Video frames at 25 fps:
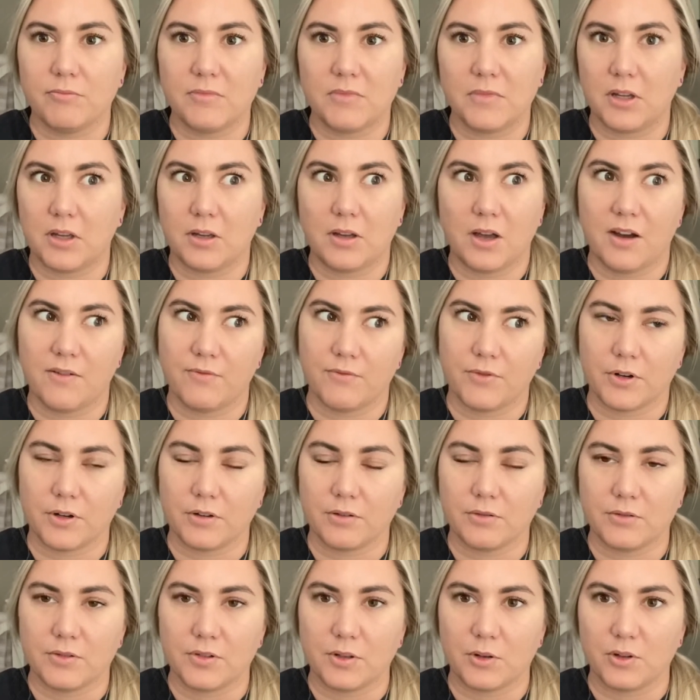
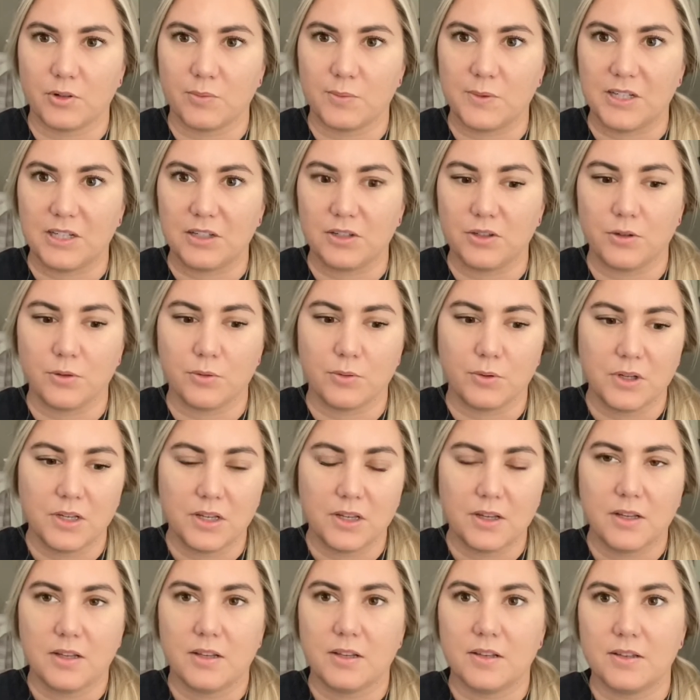comfort, so to speak, too.
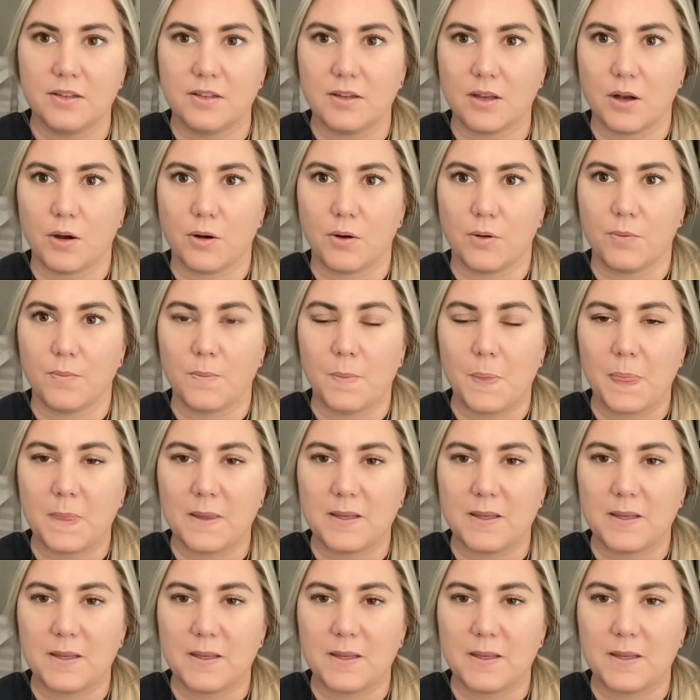So